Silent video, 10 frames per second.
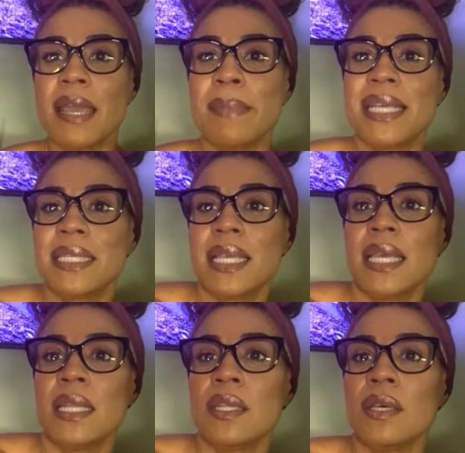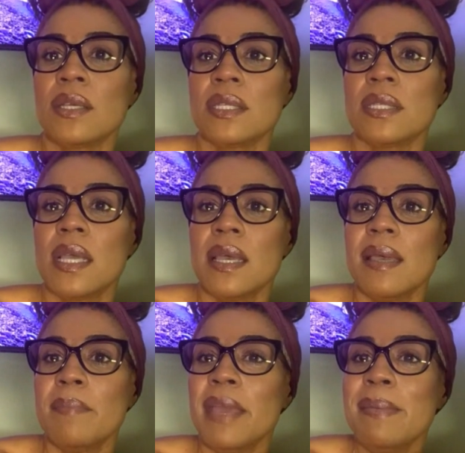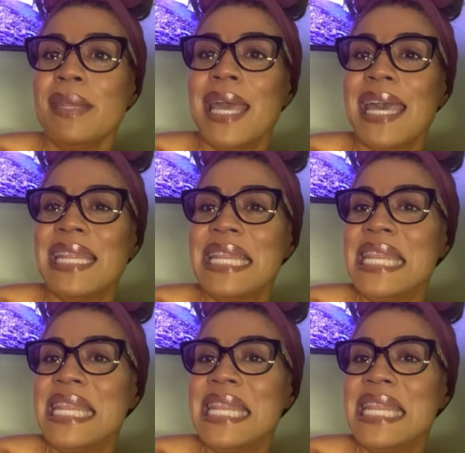and my skin looks maybe not